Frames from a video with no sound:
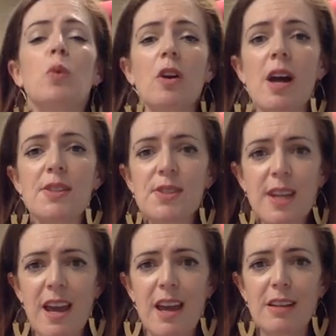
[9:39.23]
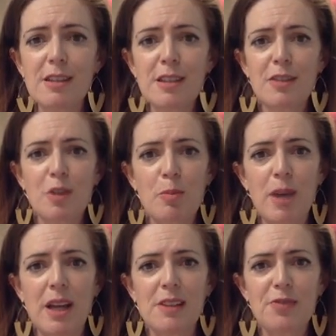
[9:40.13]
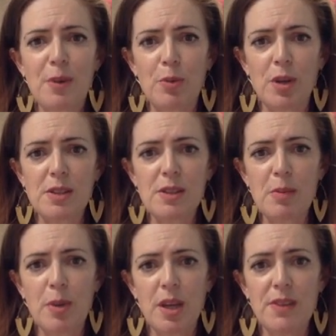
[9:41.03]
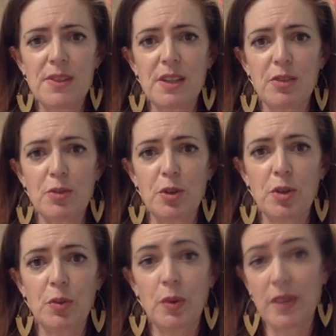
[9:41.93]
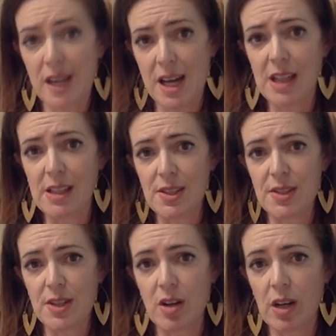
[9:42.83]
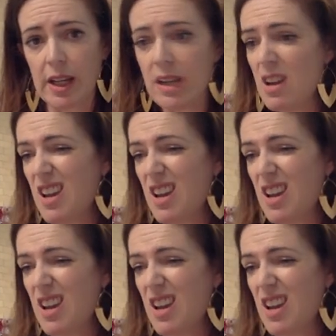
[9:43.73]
where I stand that makes fabrics appear see-through when they aren't necessarily.